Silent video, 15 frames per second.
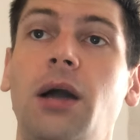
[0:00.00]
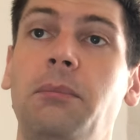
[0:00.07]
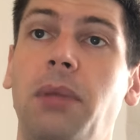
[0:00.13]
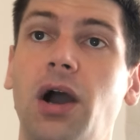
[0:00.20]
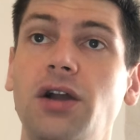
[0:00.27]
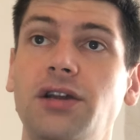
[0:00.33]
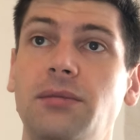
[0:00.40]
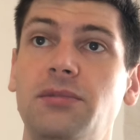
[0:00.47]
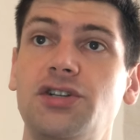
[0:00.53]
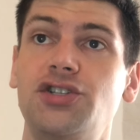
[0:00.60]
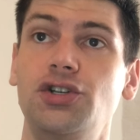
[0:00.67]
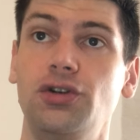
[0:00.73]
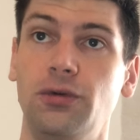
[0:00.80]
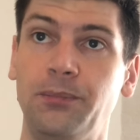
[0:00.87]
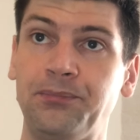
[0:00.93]
Part number
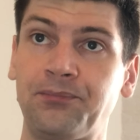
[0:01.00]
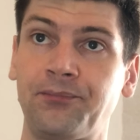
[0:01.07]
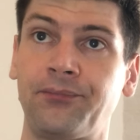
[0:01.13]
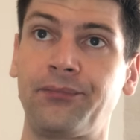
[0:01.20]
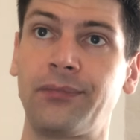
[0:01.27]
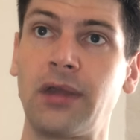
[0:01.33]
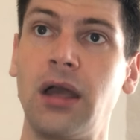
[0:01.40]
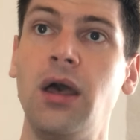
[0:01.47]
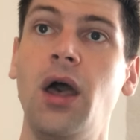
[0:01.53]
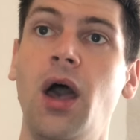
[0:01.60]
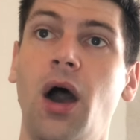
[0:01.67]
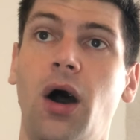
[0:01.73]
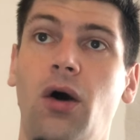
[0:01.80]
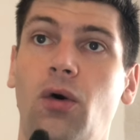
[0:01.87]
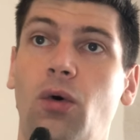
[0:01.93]
2.
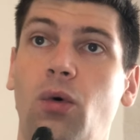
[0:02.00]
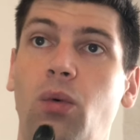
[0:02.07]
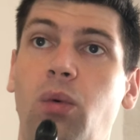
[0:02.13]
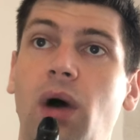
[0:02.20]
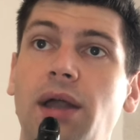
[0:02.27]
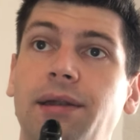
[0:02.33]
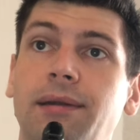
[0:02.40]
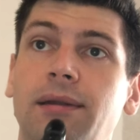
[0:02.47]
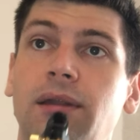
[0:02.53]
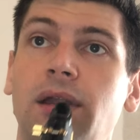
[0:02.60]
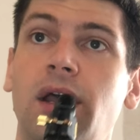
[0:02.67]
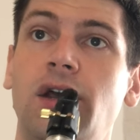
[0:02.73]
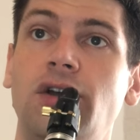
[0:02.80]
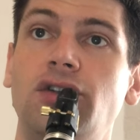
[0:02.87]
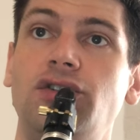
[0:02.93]
1,
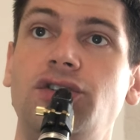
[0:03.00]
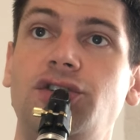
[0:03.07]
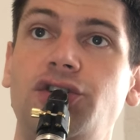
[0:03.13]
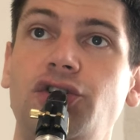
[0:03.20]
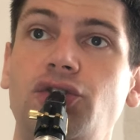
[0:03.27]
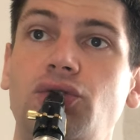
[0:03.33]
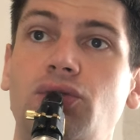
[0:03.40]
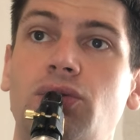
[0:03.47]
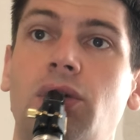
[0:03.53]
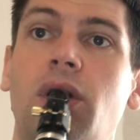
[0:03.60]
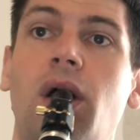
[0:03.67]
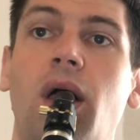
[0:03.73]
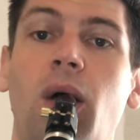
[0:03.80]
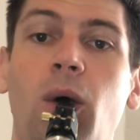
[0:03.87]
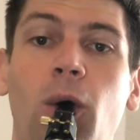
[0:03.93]
2,
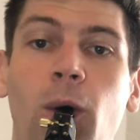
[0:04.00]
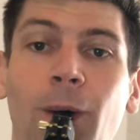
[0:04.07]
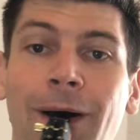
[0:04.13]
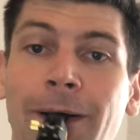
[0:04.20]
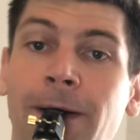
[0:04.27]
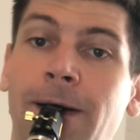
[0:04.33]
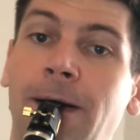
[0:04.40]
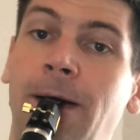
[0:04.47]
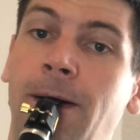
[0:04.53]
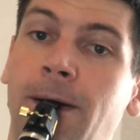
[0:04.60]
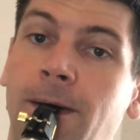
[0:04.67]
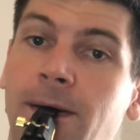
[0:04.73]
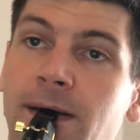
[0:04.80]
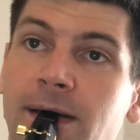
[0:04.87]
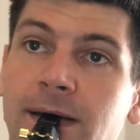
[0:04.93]
1,
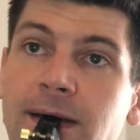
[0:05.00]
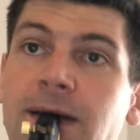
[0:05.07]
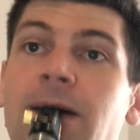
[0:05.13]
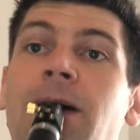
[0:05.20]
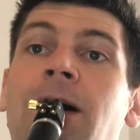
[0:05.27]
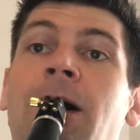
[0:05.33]
2.